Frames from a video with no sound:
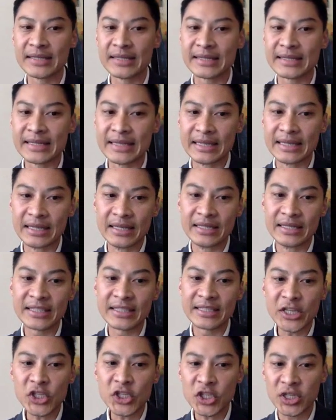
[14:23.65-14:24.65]
It's
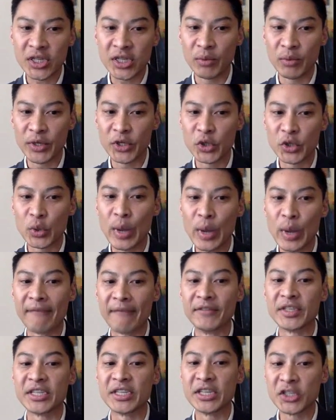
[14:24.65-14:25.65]
essentially when you
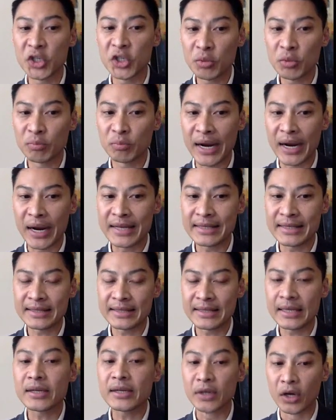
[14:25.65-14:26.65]
have T2 bright
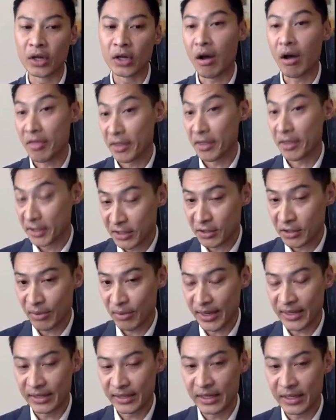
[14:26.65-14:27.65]
signal on the T2
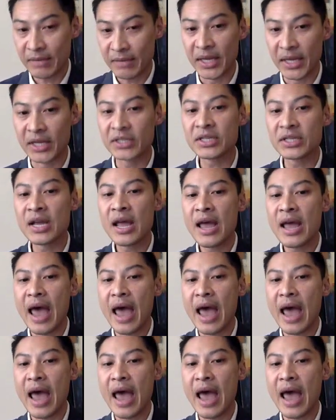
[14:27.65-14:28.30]
weighted image,